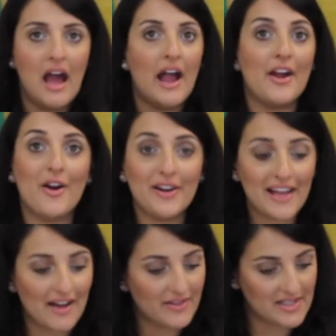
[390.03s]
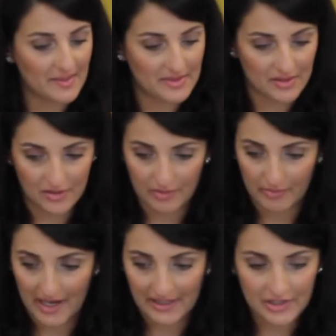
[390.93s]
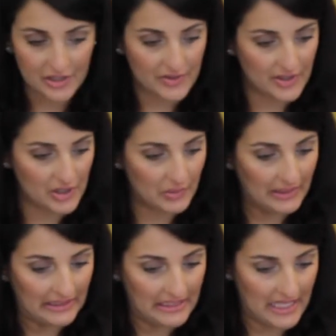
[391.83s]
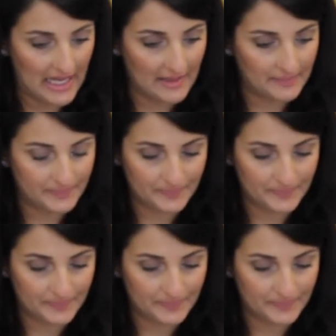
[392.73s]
I already have a substitute binder, so I don't need that.